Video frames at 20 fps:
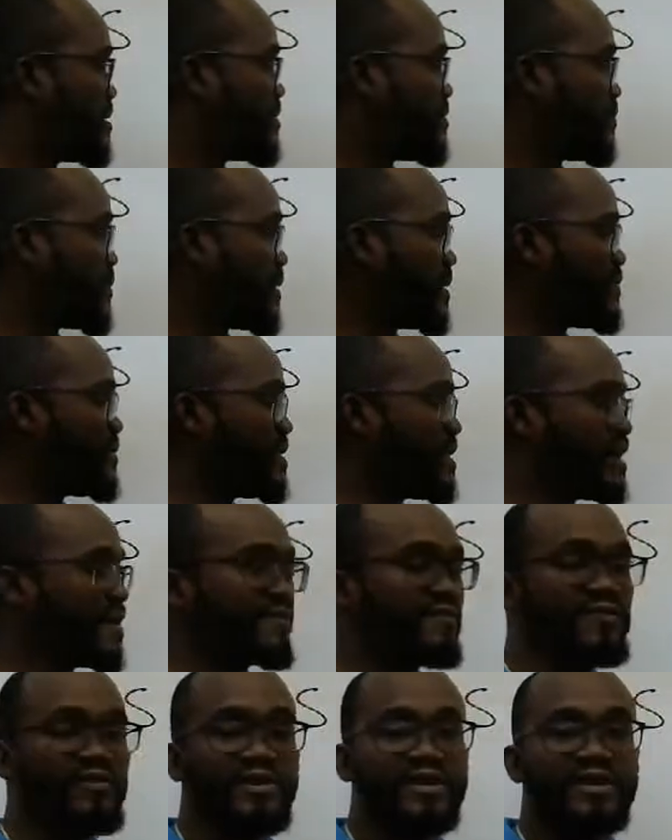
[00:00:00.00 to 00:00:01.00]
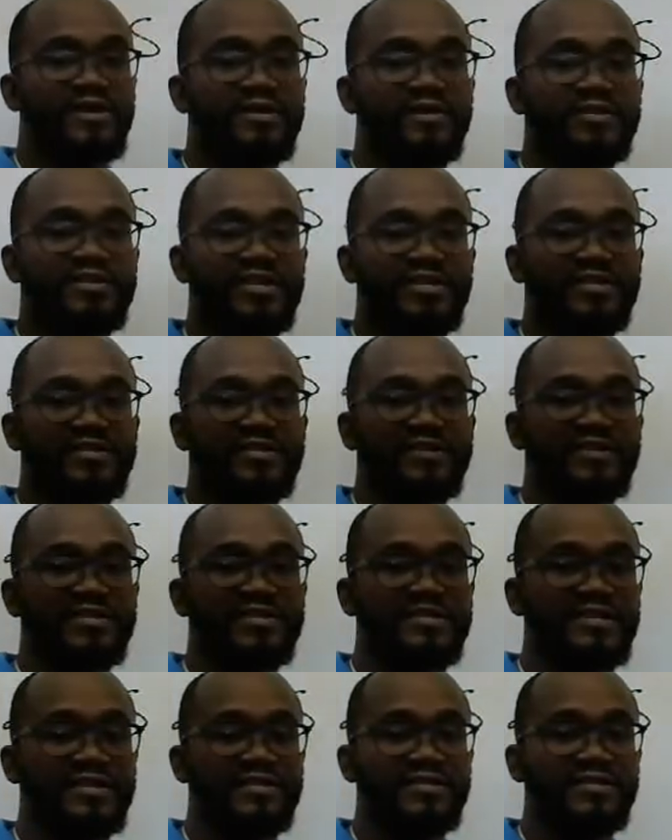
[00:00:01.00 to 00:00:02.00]
where we have chronic congestion
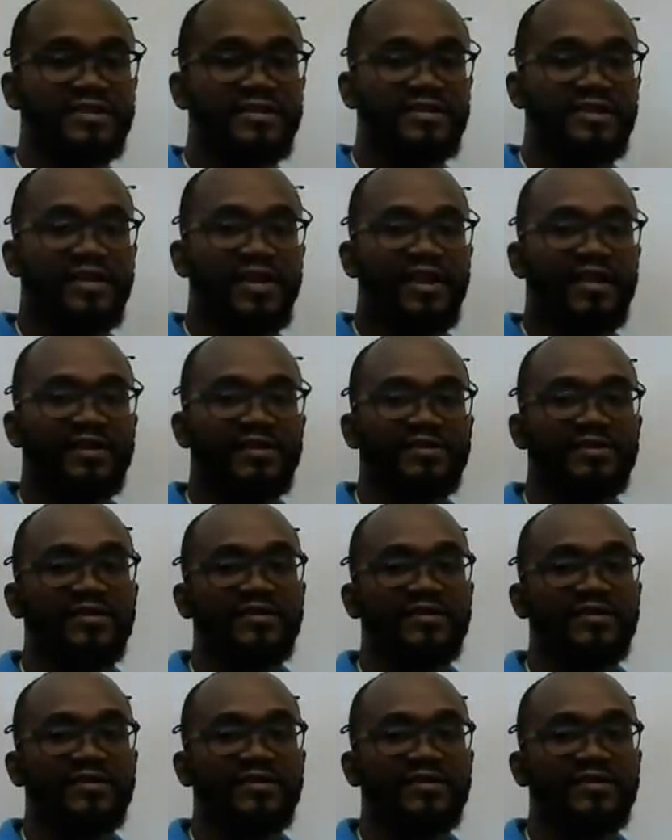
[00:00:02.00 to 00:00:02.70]
essentially and